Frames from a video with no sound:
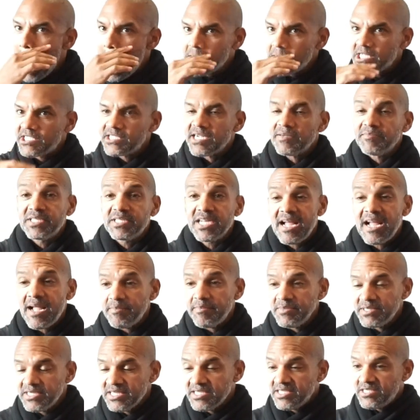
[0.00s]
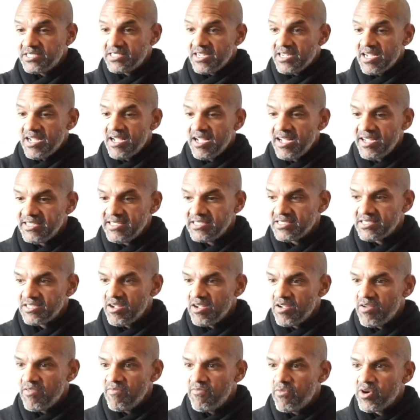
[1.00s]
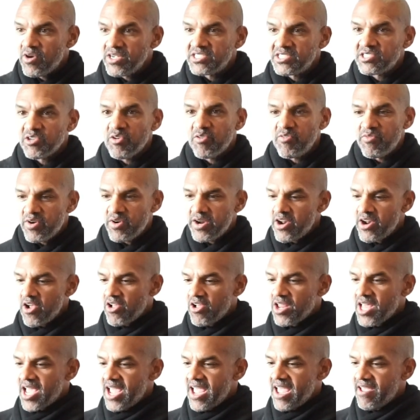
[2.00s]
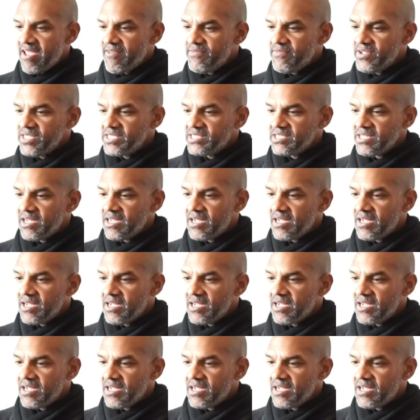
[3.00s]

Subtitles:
Sometimes it's a voiceover, and all I have is